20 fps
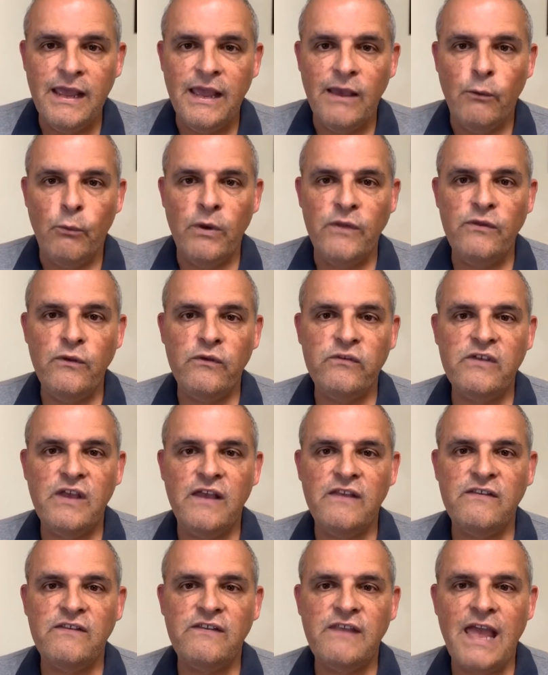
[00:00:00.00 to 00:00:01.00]
When those
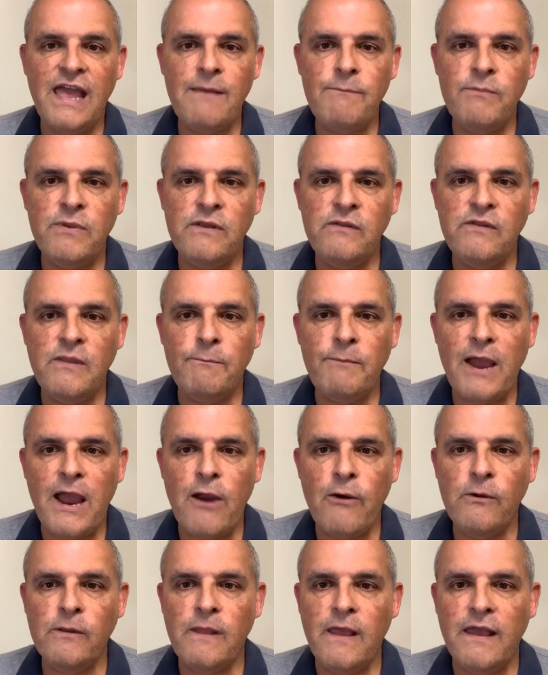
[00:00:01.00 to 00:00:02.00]
gusts happen, the
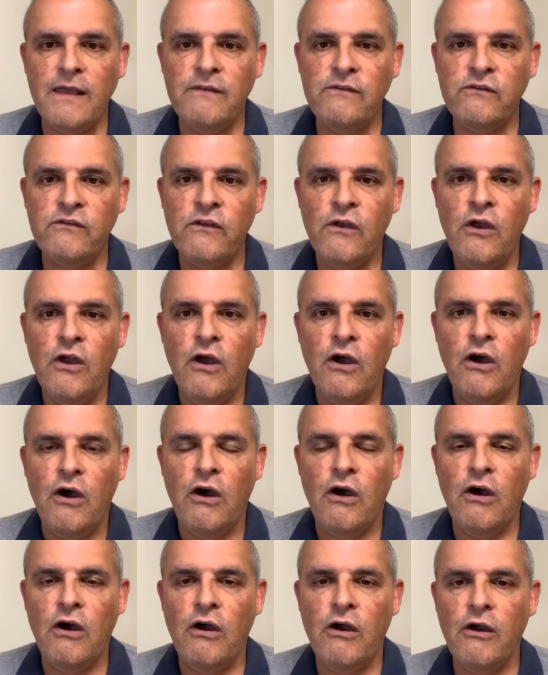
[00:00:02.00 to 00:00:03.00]
power lines
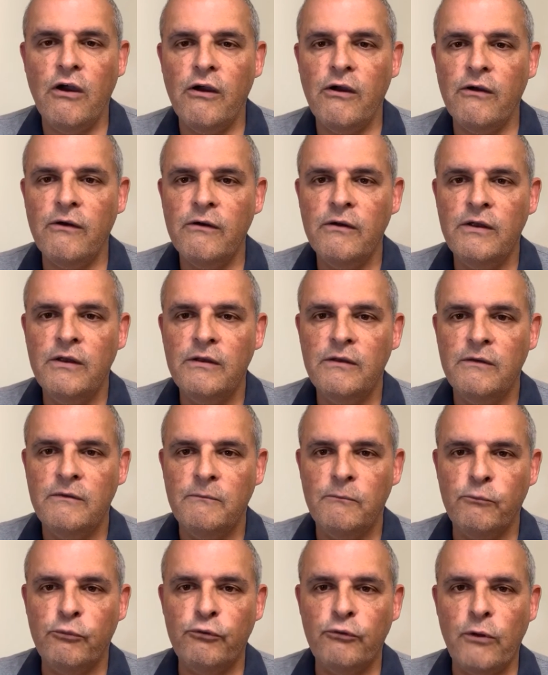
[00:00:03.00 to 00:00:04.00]
are
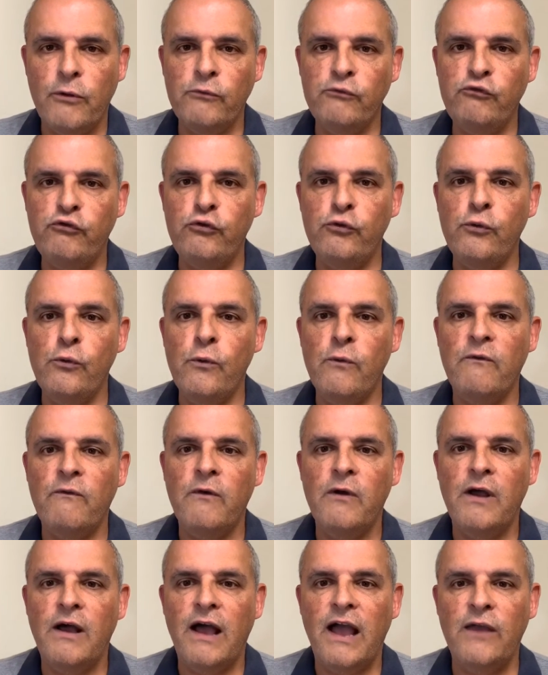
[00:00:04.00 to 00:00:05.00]
prone to
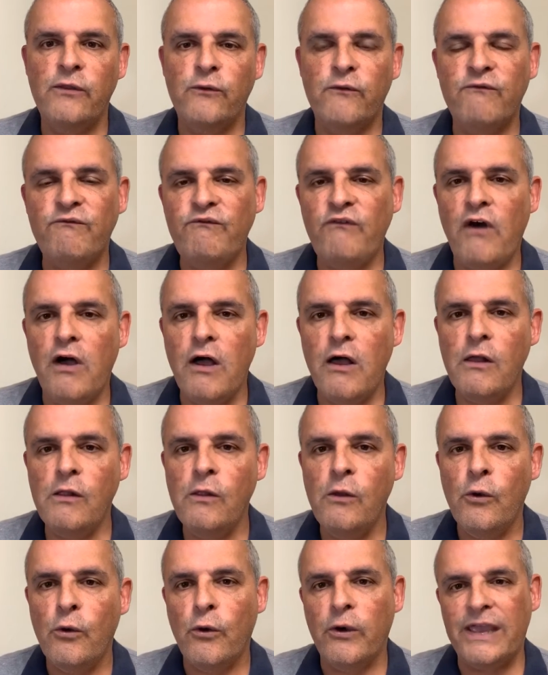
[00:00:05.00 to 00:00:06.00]
either
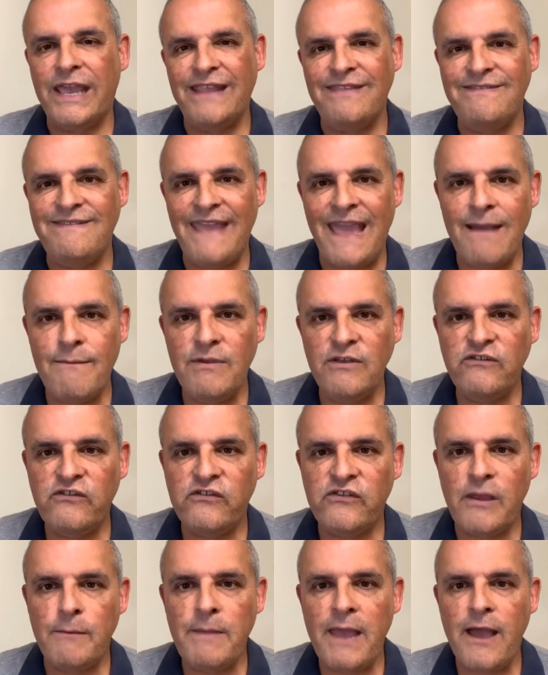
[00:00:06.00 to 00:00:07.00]
fall or get damaged
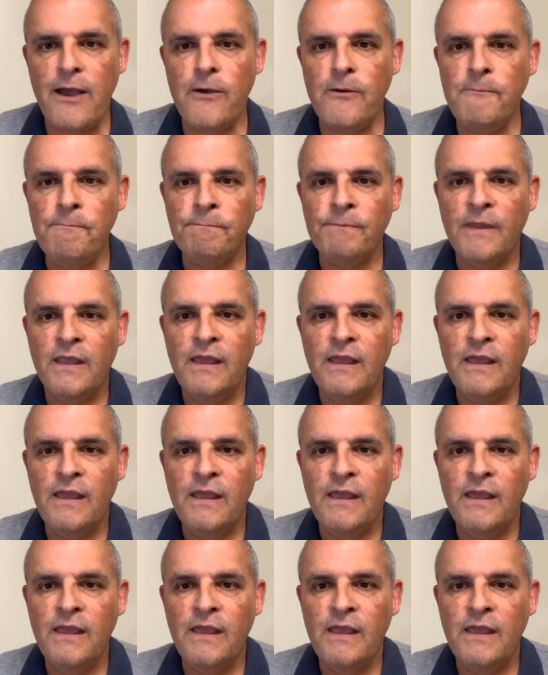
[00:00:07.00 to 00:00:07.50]
somehow.